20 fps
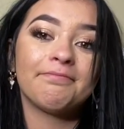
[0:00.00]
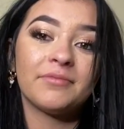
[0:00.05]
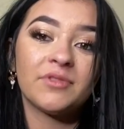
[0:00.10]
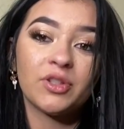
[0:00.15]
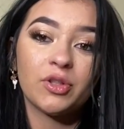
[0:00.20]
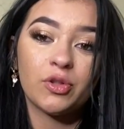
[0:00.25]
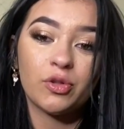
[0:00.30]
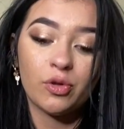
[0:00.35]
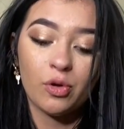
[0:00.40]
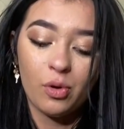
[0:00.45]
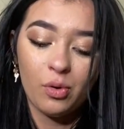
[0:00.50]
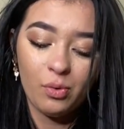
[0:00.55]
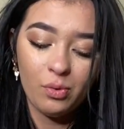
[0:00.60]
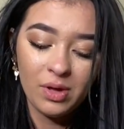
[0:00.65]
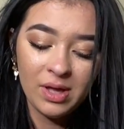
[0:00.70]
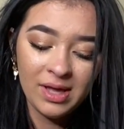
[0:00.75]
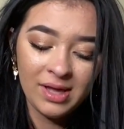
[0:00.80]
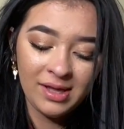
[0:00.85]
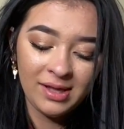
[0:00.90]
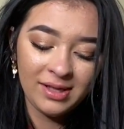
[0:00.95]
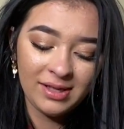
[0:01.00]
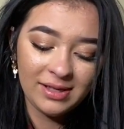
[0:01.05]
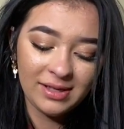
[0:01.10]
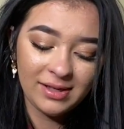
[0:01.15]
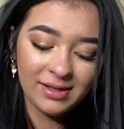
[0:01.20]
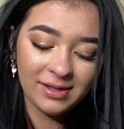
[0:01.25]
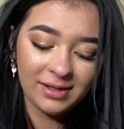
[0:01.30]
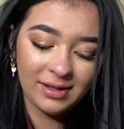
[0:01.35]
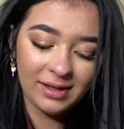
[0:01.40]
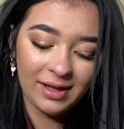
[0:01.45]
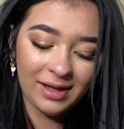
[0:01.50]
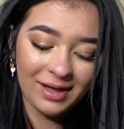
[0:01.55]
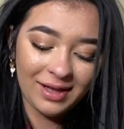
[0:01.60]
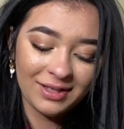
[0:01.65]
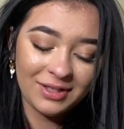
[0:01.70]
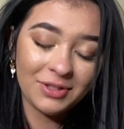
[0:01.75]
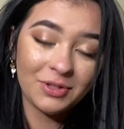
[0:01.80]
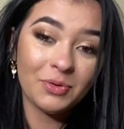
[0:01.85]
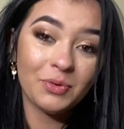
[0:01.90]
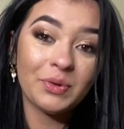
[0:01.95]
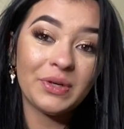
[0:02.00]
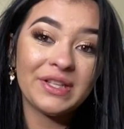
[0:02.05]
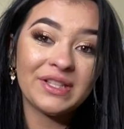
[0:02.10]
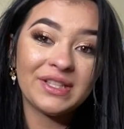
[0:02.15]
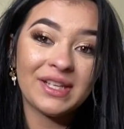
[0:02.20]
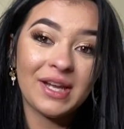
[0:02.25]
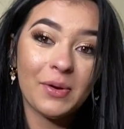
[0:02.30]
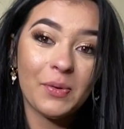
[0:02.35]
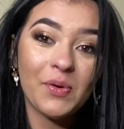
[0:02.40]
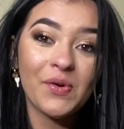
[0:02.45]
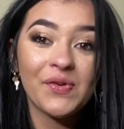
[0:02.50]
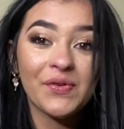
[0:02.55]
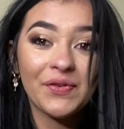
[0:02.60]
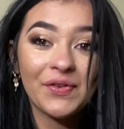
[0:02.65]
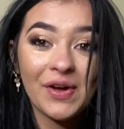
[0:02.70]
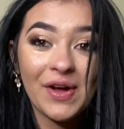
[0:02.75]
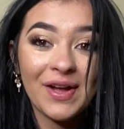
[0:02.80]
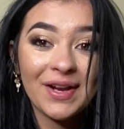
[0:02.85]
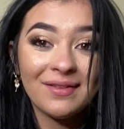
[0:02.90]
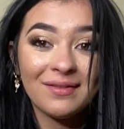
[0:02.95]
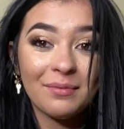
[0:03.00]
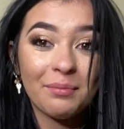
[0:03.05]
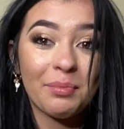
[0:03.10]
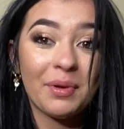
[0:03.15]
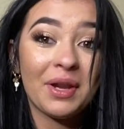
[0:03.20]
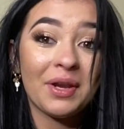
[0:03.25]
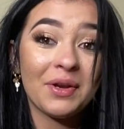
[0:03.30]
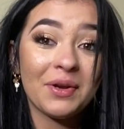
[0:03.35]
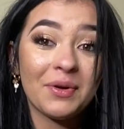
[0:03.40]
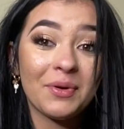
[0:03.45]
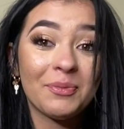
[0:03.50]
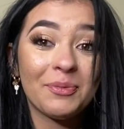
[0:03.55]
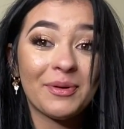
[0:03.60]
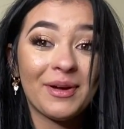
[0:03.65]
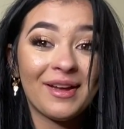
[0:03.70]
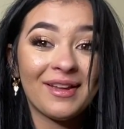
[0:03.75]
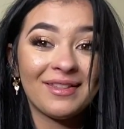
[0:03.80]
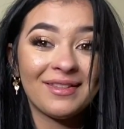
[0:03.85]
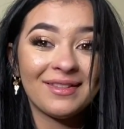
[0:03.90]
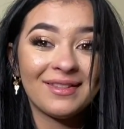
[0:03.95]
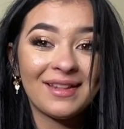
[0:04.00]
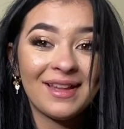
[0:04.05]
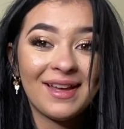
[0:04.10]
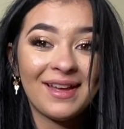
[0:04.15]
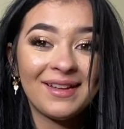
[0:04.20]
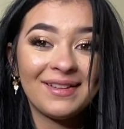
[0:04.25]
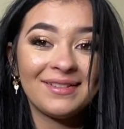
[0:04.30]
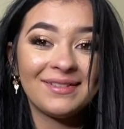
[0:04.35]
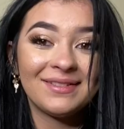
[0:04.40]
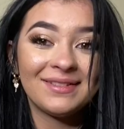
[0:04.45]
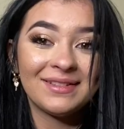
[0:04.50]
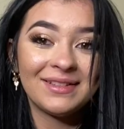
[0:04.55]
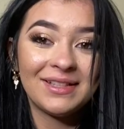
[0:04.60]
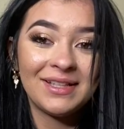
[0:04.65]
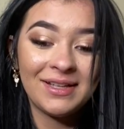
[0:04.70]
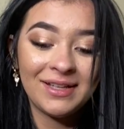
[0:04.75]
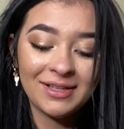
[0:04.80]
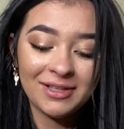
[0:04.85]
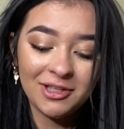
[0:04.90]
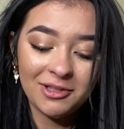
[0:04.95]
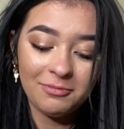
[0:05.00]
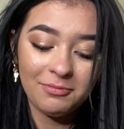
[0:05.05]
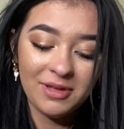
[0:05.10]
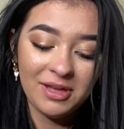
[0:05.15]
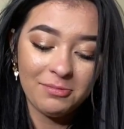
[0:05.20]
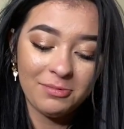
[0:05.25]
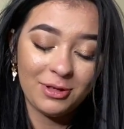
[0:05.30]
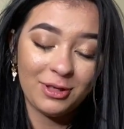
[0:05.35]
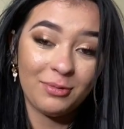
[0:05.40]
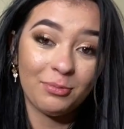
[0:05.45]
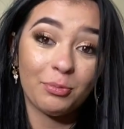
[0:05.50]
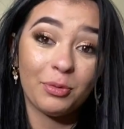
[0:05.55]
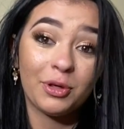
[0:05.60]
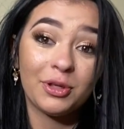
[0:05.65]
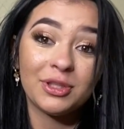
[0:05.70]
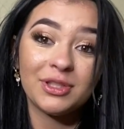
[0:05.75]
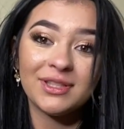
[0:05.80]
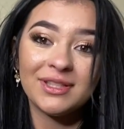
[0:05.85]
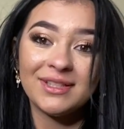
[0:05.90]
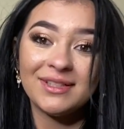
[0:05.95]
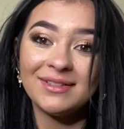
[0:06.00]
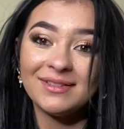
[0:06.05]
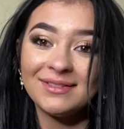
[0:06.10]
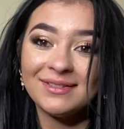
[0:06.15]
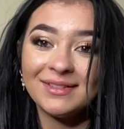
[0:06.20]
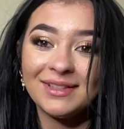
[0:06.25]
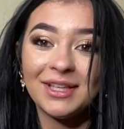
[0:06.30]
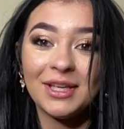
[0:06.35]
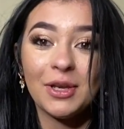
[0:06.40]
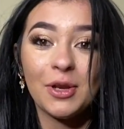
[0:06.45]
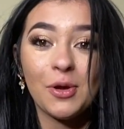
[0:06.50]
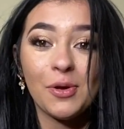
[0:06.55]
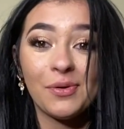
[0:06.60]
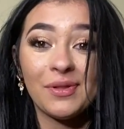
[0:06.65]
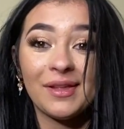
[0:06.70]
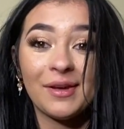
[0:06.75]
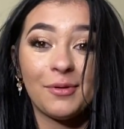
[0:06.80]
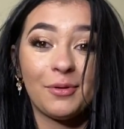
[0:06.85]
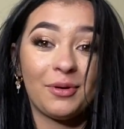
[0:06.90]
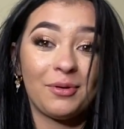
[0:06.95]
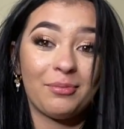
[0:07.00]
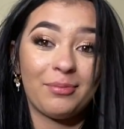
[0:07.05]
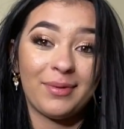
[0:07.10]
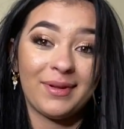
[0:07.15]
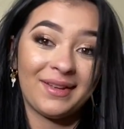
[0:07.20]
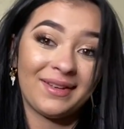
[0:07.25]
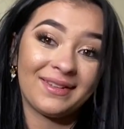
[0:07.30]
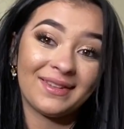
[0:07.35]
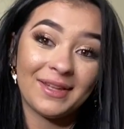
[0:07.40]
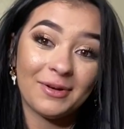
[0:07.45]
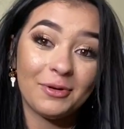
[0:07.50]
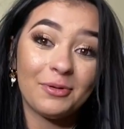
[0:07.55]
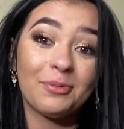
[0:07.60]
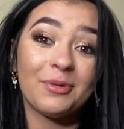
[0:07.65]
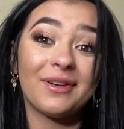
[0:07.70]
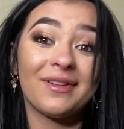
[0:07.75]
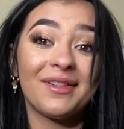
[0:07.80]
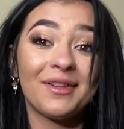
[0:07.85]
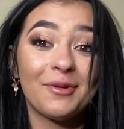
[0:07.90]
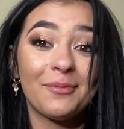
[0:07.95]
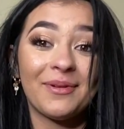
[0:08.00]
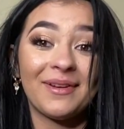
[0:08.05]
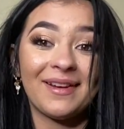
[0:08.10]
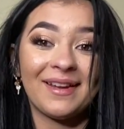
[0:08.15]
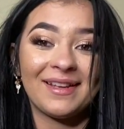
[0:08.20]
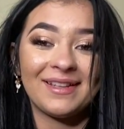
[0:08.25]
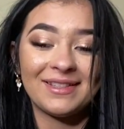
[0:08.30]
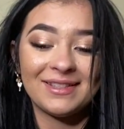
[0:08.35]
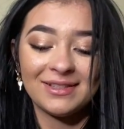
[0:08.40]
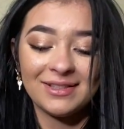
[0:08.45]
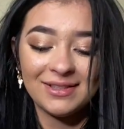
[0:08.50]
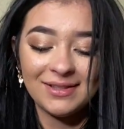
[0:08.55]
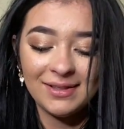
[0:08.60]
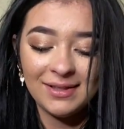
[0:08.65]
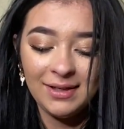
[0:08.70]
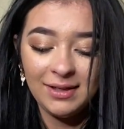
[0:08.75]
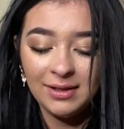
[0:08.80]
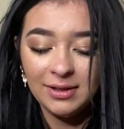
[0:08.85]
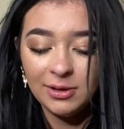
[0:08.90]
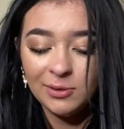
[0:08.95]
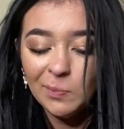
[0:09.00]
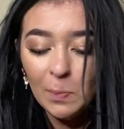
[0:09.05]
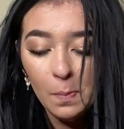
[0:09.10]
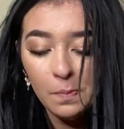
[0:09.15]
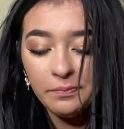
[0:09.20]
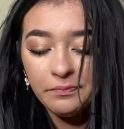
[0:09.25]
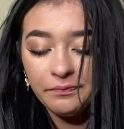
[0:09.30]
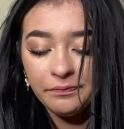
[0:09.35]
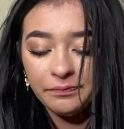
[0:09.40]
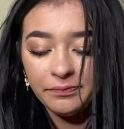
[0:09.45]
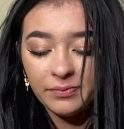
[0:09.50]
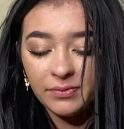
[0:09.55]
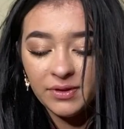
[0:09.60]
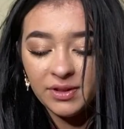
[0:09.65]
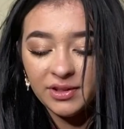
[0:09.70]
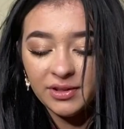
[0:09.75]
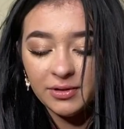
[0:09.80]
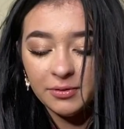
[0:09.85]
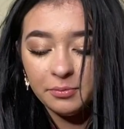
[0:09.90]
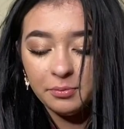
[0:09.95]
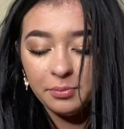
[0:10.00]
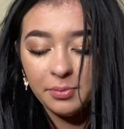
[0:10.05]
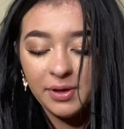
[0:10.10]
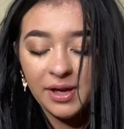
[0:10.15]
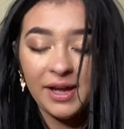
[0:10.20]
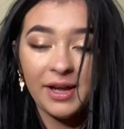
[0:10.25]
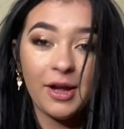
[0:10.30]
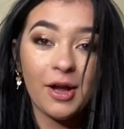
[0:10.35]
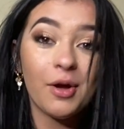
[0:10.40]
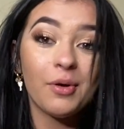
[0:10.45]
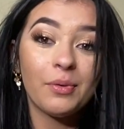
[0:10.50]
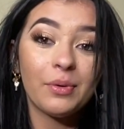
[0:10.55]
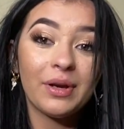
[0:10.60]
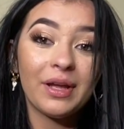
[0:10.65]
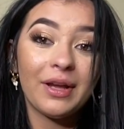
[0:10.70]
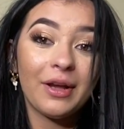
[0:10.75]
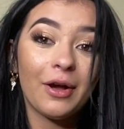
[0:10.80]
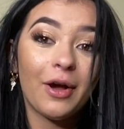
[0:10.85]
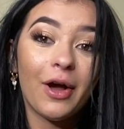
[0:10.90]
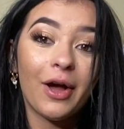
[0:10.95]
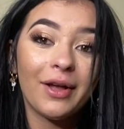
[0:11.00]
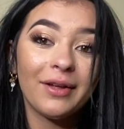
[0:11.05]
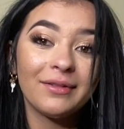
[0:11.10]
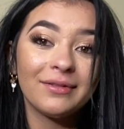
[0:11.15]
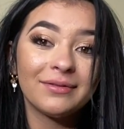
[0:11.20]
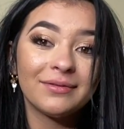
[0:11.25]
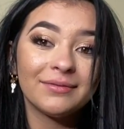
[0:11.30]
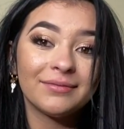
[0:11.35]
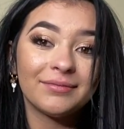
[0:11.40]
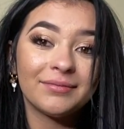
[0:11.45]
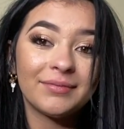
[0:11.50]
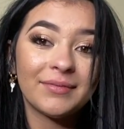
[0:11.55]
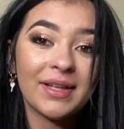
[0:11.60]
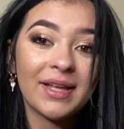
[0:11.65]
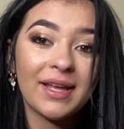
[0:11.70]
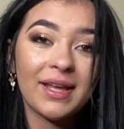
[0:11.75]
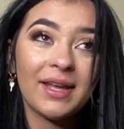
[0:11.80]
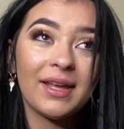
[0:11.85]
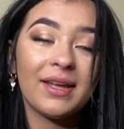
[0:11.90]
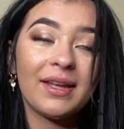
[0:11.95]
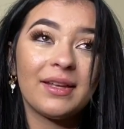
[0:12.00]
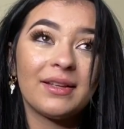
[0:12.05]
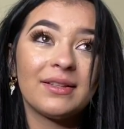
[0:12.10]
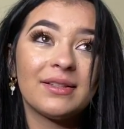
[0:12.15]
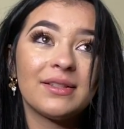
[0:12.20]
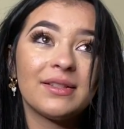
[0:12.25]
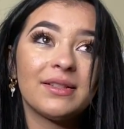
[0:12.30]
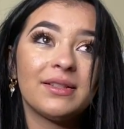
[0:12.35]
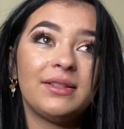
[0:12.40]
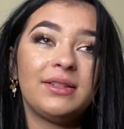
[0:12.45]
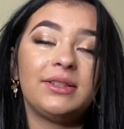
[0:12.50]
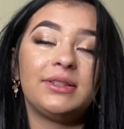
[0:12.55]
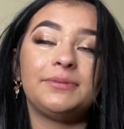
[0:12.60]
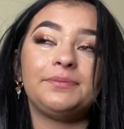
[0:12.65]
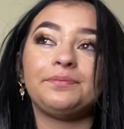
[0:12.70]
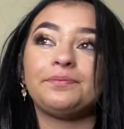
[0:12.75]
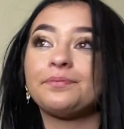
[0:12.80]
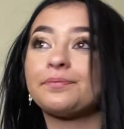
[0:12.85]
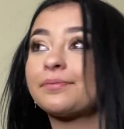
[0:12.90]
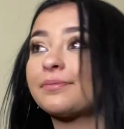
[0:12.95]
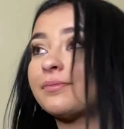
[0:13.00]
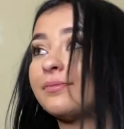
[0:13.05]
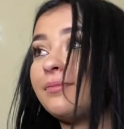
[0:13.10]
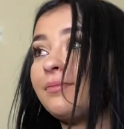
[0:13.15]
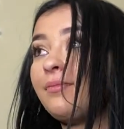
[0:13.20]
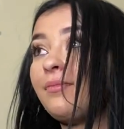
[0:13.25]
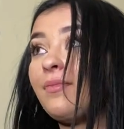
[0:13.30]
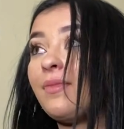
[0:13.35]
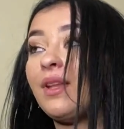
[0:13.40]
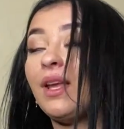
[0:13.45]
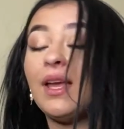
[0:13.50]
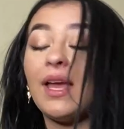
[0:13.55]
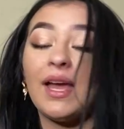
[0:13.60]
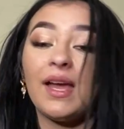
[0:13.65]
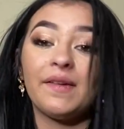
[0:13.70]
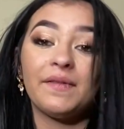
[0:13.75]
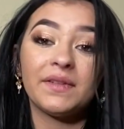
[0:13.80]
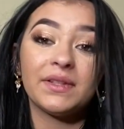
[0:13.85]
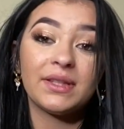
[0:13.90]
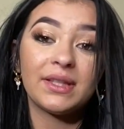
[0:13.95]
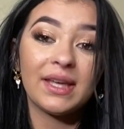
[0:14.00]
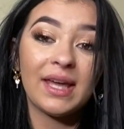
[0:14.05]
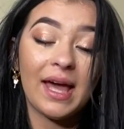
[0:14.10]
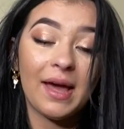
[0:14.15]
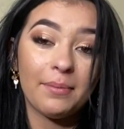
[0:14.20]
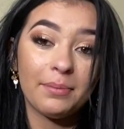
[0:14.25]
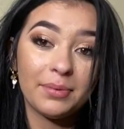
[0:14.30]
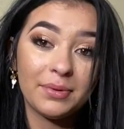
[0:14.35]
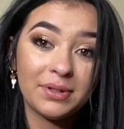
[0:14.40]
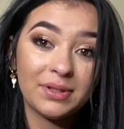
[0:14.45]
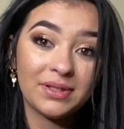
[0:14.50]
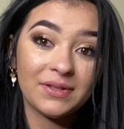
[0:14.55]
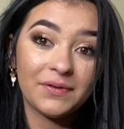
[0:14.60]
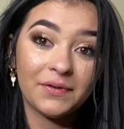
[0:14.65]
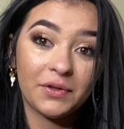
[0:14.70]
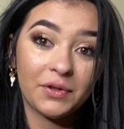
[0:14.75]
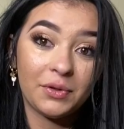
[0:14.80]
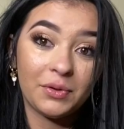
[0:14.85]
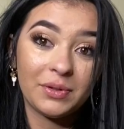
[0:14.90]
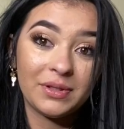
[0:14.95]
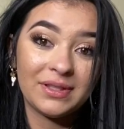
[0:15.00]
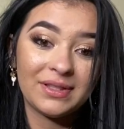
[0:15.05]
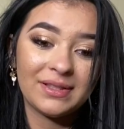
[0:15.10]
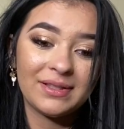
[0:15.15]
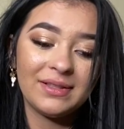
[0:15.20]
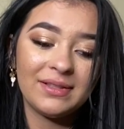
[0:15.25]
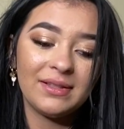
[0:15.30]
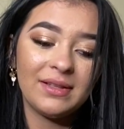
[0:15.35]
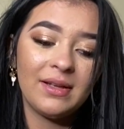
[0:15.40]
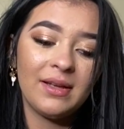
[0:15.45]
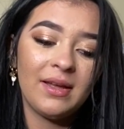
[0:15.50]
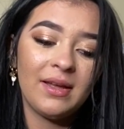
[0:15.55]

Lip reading: So I do wish I would have gotten a better goodbye than that. Maybe in person, that would have been a little bit nicer. But I got what I got, and everything happens for a reason.